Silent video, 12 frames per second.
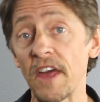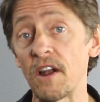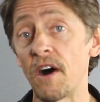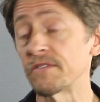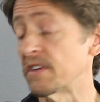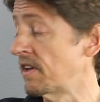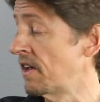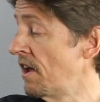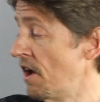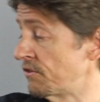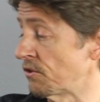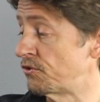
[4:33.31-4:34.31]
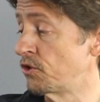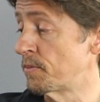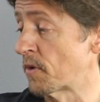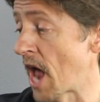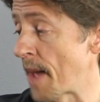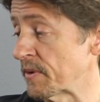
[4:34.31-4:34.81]
that often. So
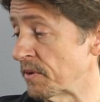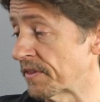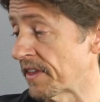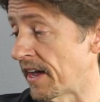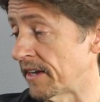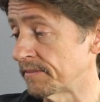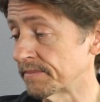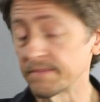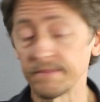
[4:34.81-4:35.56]
super happy with that.